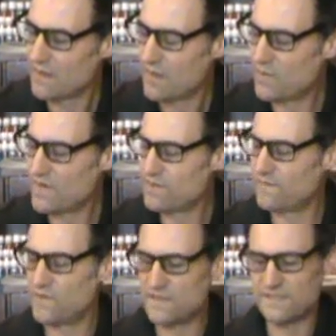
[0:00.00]
And one of the
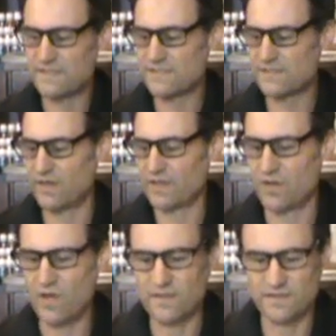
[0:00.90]
first things I
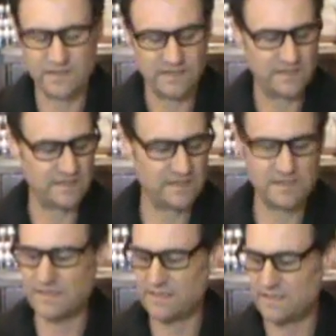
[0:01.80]
got
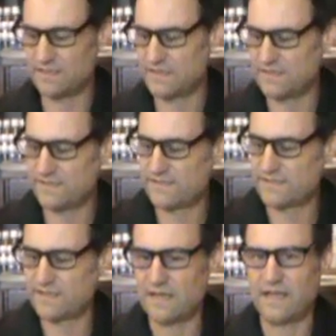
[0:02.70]

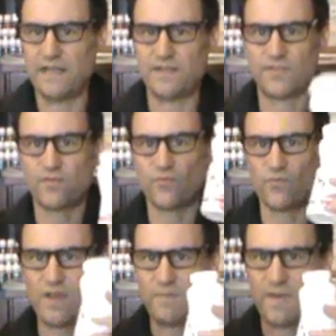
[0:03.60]
is a
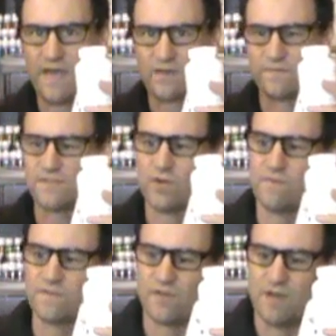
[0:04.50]
3-pack of
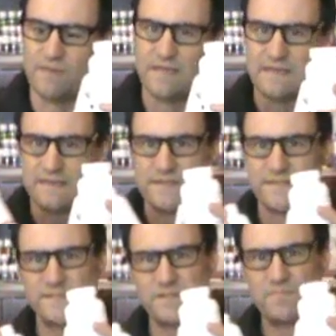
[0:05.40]
sulfazyme.
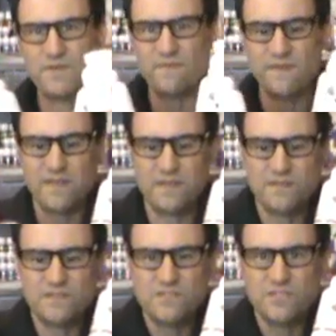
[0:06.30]
This is a bit of a
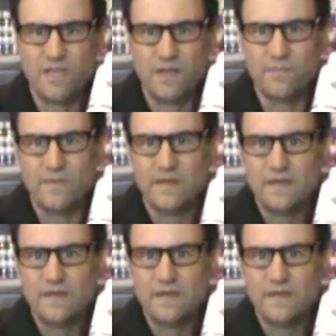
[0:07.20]
hidden gem.